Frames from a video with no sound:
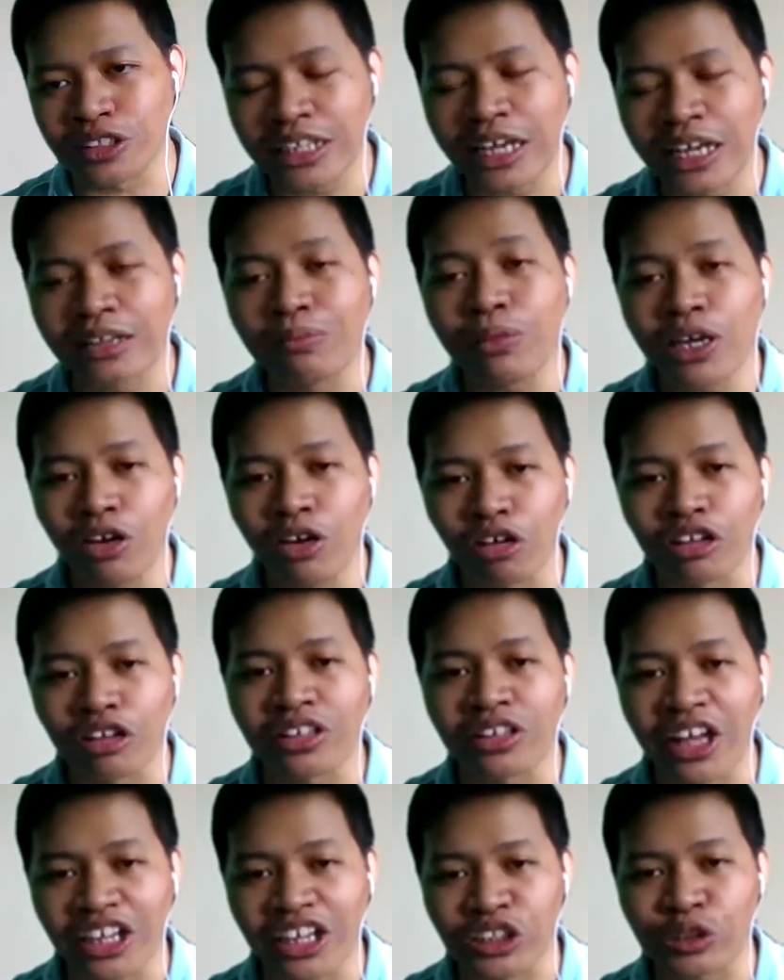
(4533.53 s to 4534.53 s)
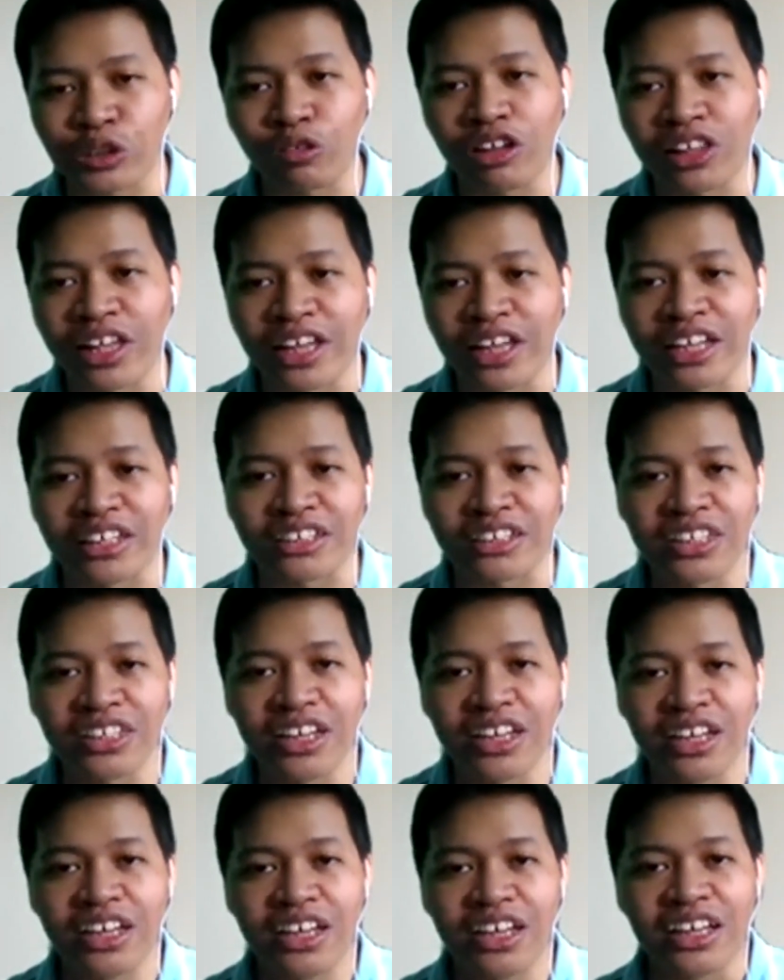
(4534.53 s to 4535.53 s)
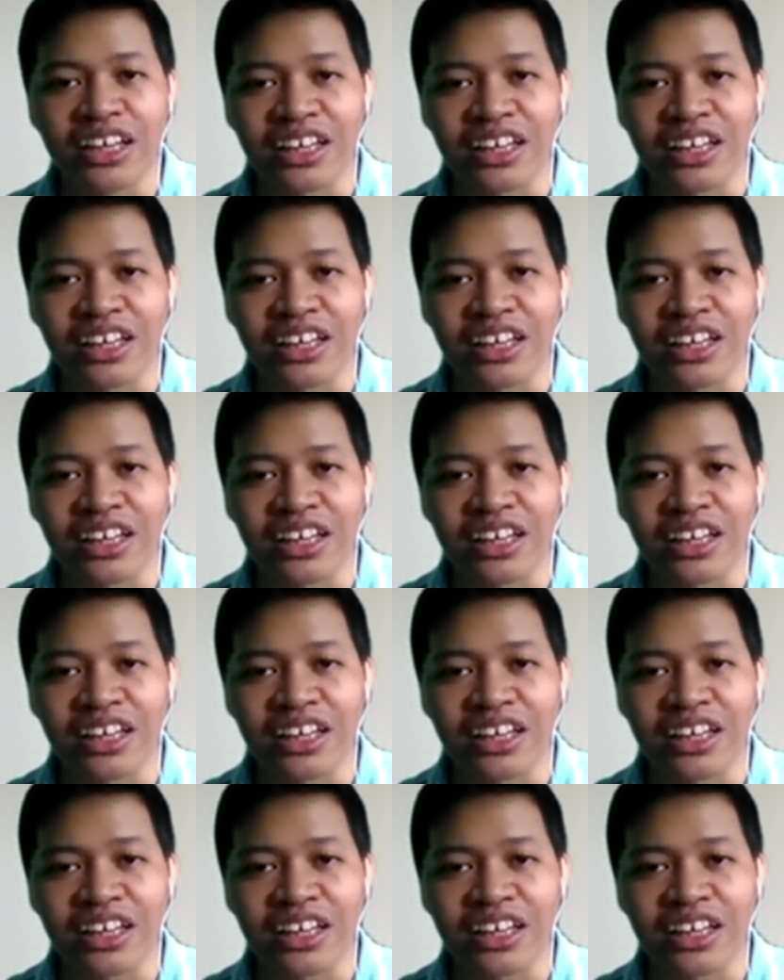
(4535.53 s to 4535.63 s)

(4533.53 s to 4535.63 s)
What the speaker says: it can be contextualized